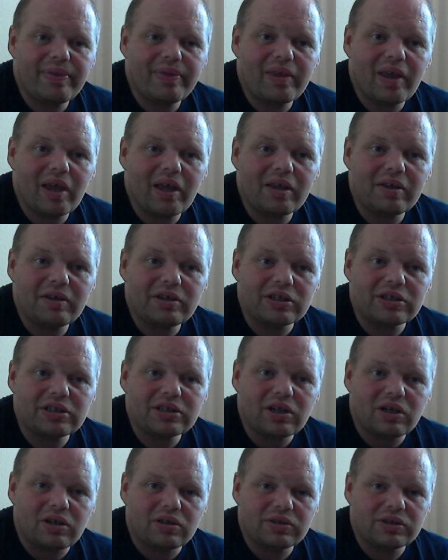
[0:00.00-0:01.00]
just
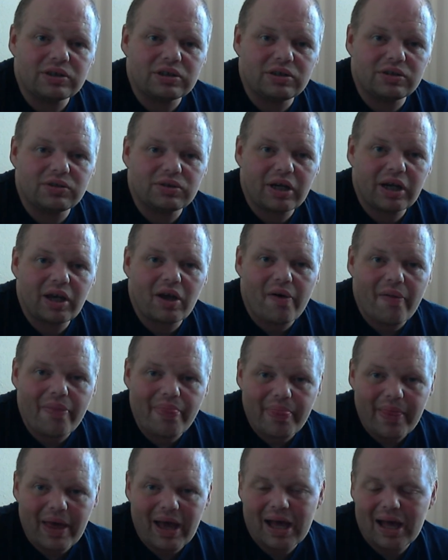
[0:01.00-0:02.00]
concentrate on
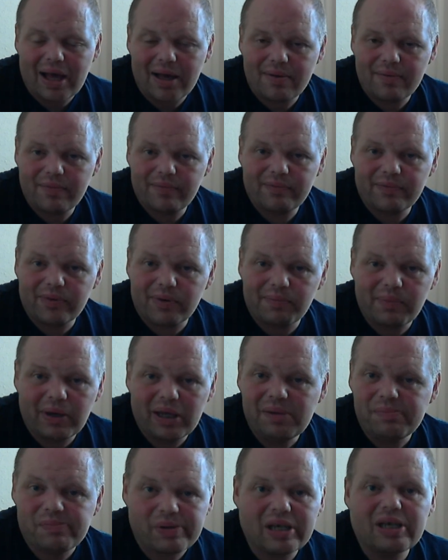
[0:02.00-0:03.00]
that for
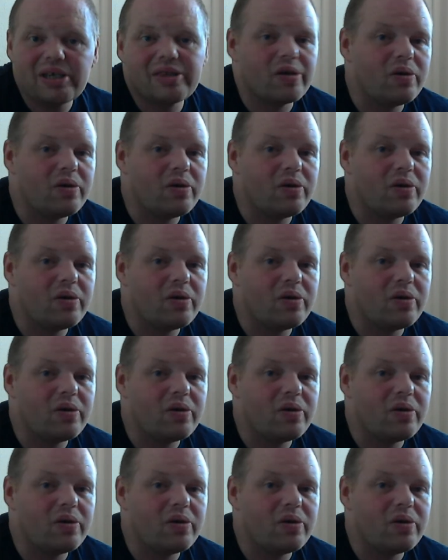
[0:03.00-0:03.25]
maybe the whole